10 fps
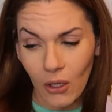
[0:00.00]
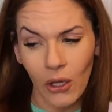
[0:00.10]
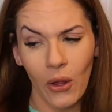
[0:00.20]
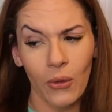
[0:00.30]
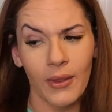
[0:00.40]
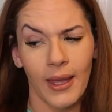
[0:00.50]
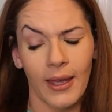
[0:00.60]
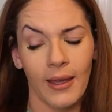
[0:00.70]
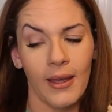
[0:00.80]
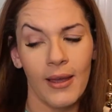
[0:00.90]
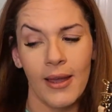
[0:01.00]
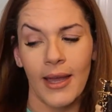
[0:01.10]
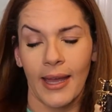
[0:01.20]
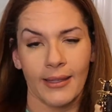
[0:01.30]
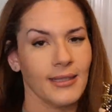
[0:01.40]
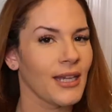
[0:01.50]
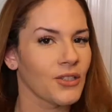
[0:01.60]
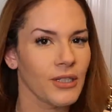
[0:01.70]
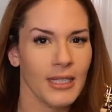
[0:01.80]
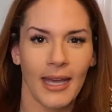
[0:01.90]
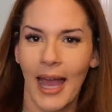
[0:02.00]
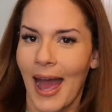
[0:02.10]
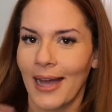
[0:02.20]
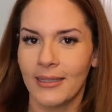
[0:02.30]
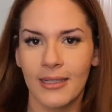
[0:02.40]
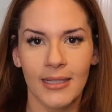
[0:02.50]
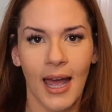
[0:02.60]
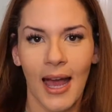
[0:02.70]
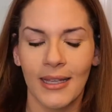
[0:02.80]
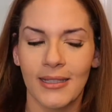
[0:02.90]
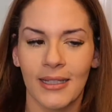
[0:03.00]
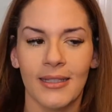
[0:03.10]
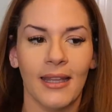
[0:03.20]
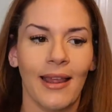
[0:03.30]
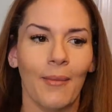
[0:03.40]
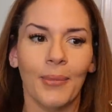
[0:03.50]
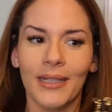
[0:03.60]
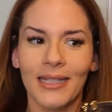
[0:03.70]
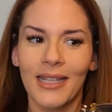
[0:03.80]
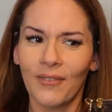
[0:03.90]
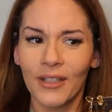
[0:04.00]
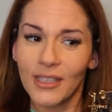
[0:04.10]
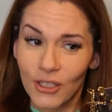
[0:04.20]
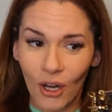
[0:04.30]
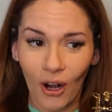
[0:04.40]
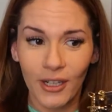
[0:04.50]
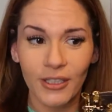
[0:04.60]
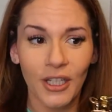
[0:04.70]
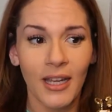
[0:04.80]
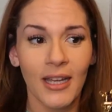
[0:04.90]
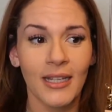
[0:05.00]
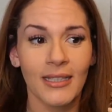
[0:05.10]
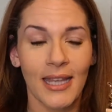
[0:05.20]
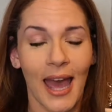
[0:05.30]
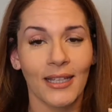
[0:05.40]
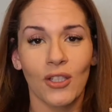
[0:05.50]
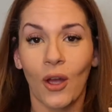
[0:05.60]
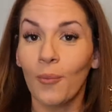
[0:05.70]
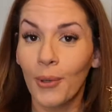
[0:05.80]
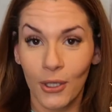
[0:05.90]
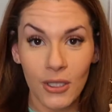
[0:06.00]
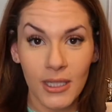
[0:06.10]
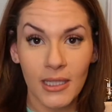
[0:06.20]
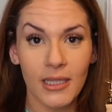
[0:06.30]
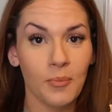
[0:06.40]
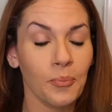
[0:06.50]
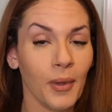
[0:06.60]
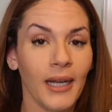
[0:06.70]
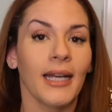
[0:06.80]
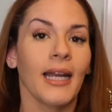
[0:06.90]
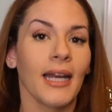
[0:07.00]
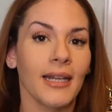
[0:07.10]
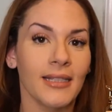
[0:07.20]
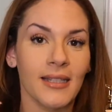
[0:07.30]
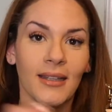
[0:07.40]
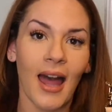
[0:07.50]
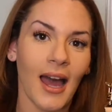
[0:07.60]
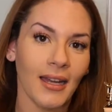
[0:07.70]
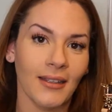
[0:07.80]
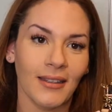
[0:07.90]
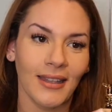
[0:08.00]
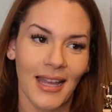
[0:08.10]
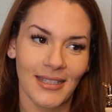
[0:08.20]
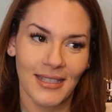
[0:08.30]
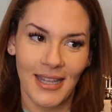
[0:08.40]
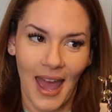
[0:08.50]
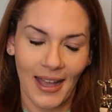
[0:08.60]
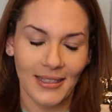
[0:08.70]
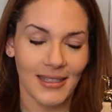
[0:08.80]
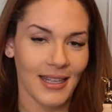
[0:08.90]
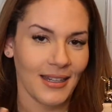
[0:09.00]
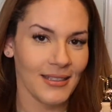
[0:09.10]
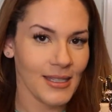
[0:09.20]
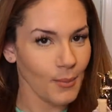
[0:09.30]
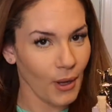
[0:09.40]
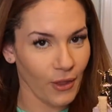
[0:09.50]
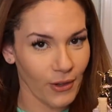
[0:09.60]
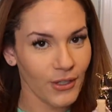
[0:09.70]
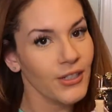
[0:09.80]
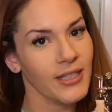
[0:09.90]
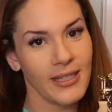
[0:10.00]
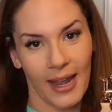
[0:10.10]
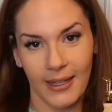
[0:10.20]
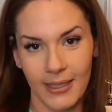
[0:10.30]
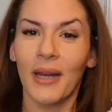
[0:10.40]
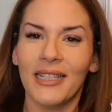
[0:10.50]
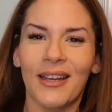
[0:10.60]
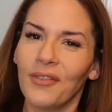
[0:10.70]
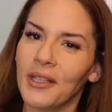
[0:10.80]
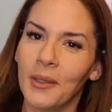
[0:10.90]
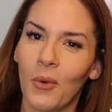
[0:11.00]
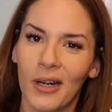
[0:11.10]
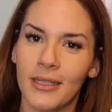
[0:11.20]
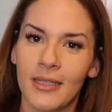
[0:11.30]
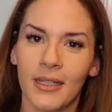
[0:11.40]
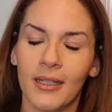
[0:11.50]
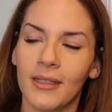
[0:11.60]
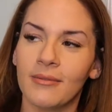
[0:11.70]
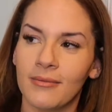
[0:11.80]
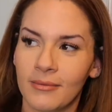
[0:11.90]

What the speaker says: clothing, accessories like hats, ties, things like that. But they definitely charge tax on purses, but it is a lot less tax than some other states. But I definitely wanted to